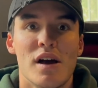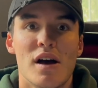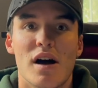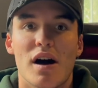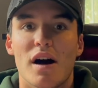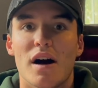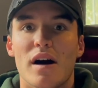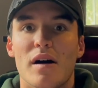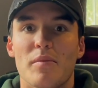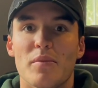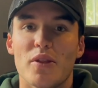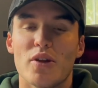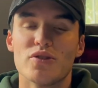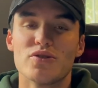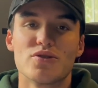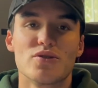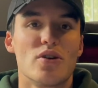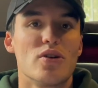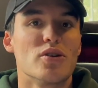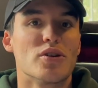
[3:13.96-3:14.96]
Those
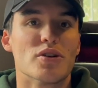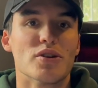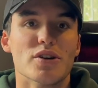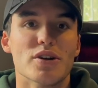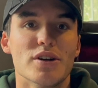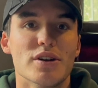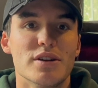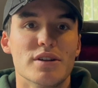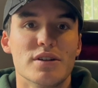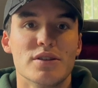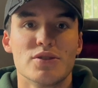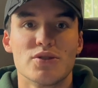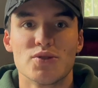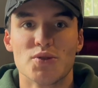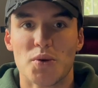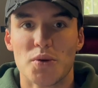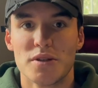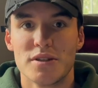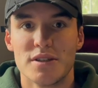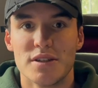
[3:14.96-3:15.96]
are all good
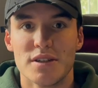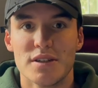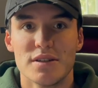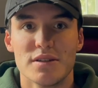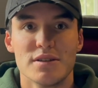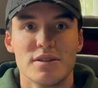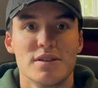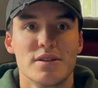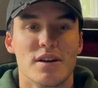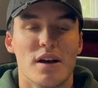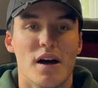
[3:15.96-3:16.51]
sources